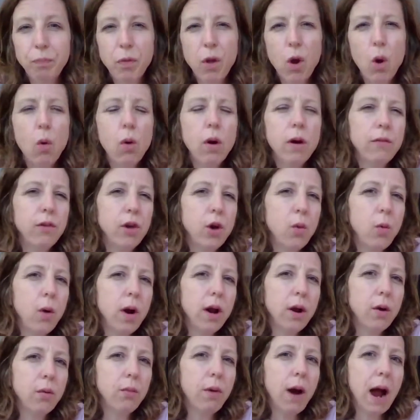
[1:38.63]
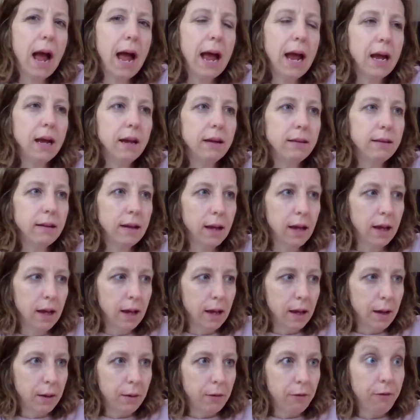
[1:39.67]
Or if you want to write
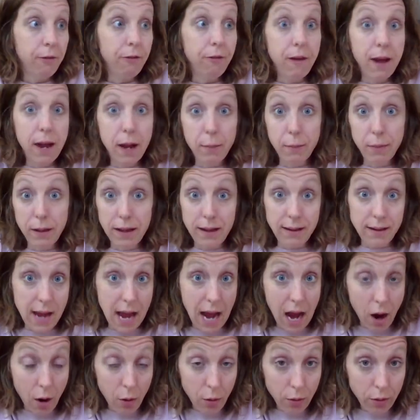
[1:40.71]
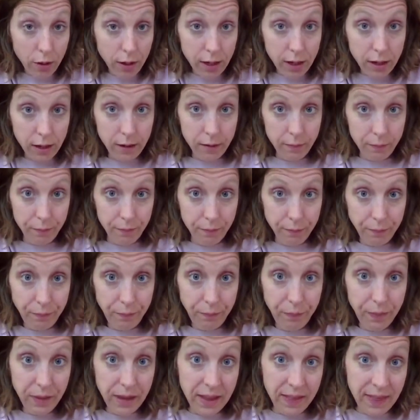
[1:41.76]
family down,
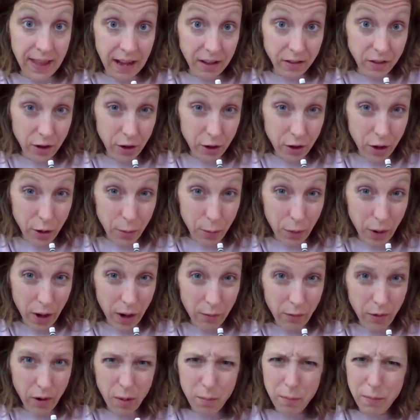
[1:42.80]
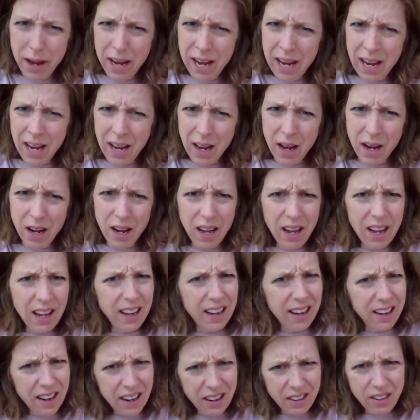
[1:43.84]
then that's who you pray for. Man,
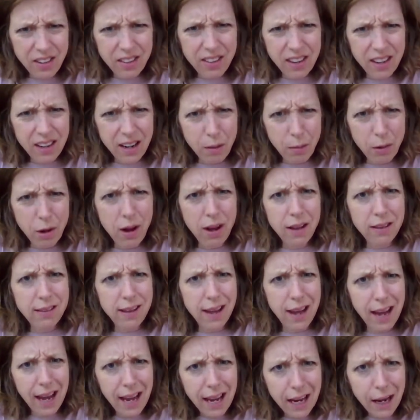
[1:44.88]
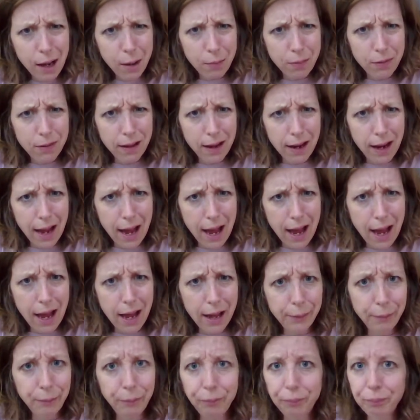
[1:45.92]
Conductor CW has the hiccups
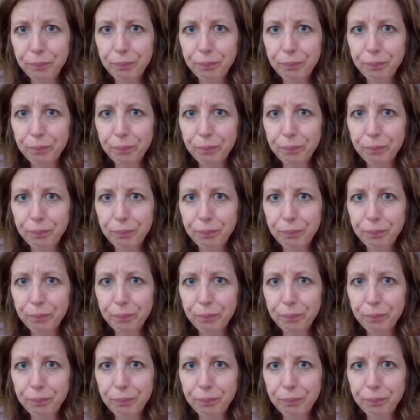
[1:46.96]
again.